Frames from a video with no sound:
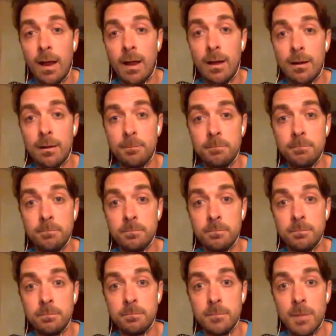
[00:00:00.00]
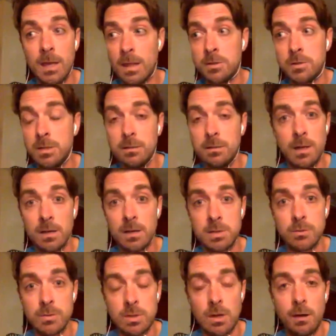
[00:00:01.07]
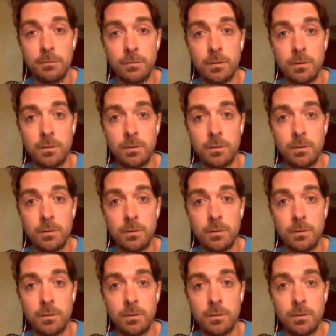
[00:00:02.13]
And then she was off